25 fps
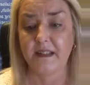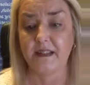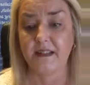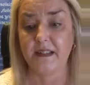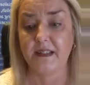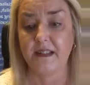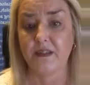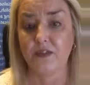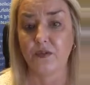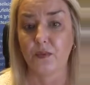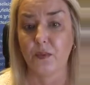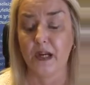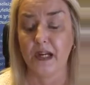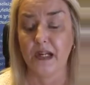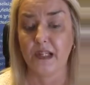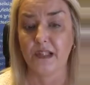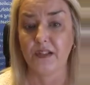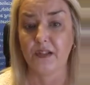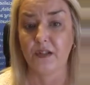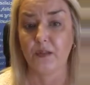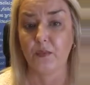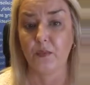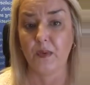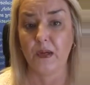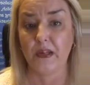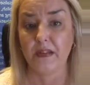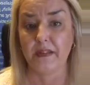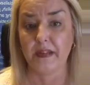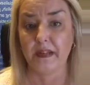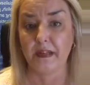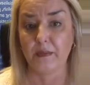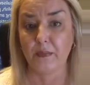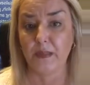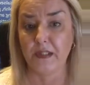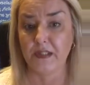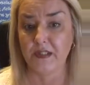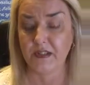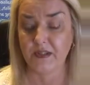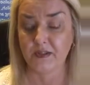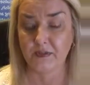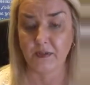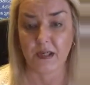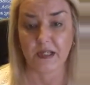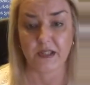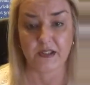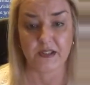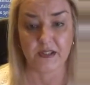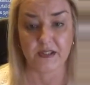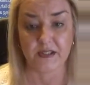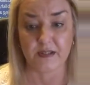a situation where their
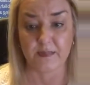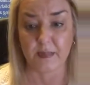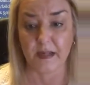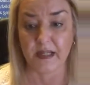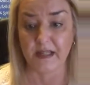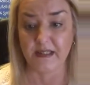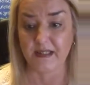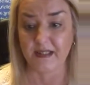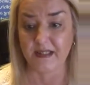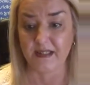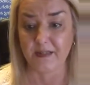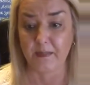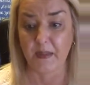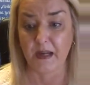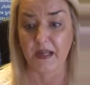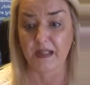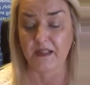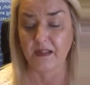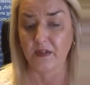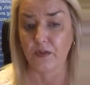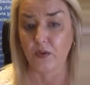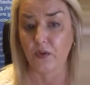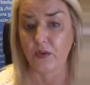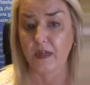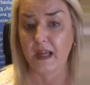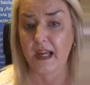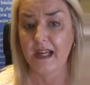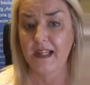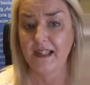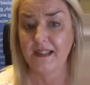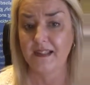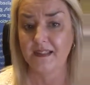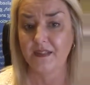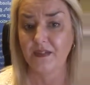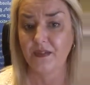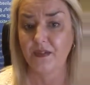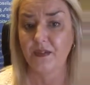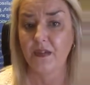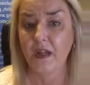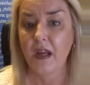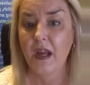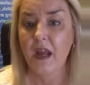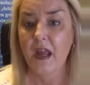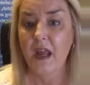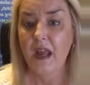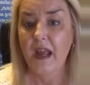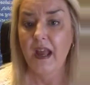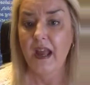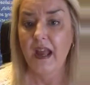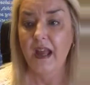registration's been suspended or cancelled,
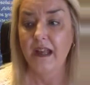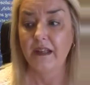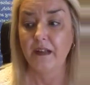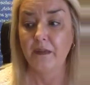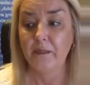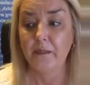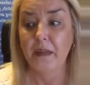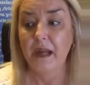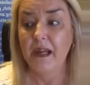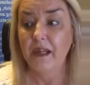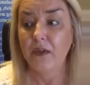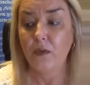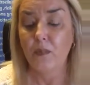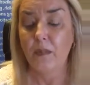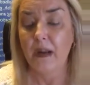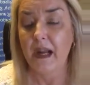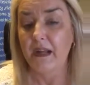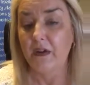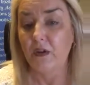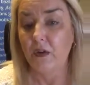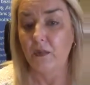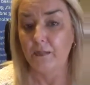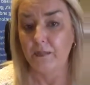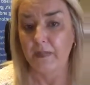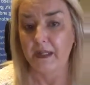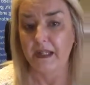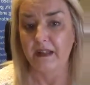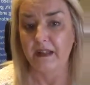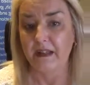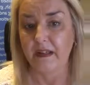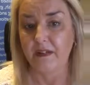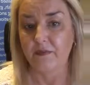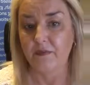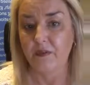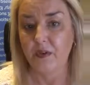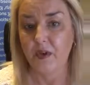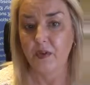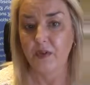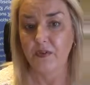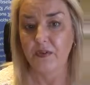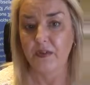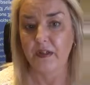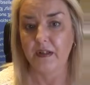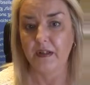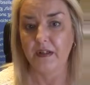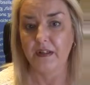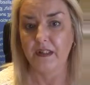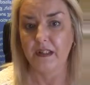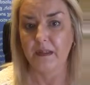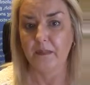and it may or may not be their fault.
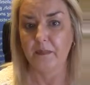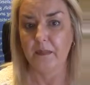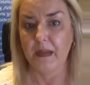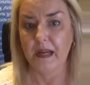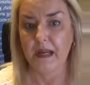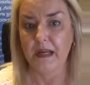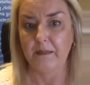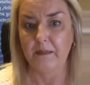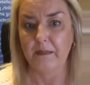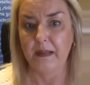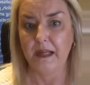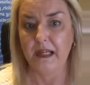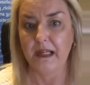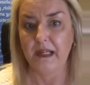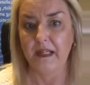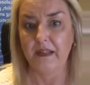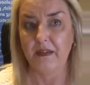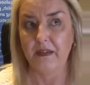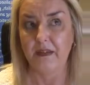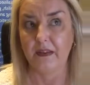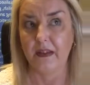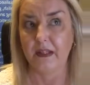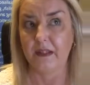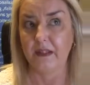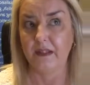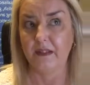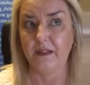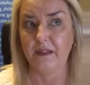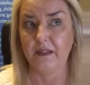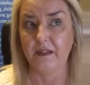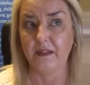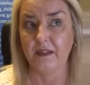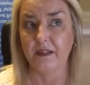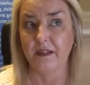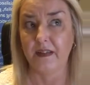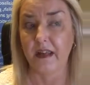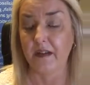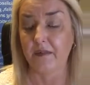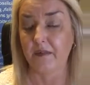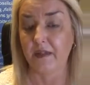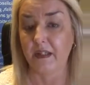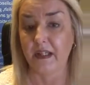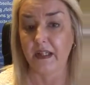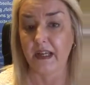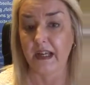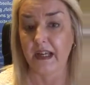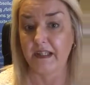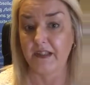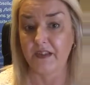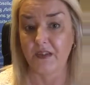It may be that they've
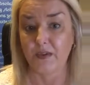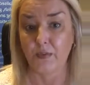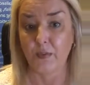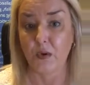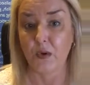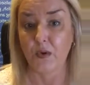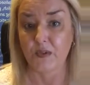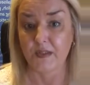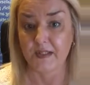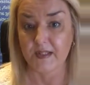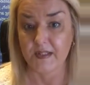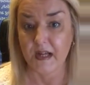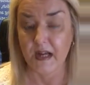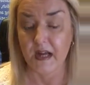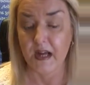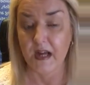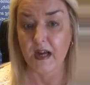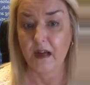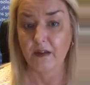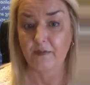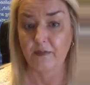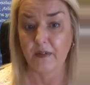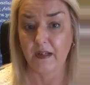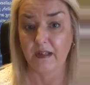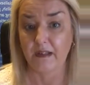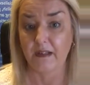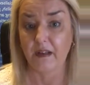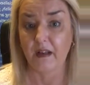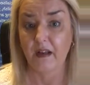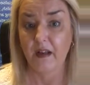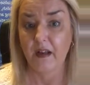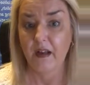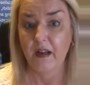engaged the wrong staff, and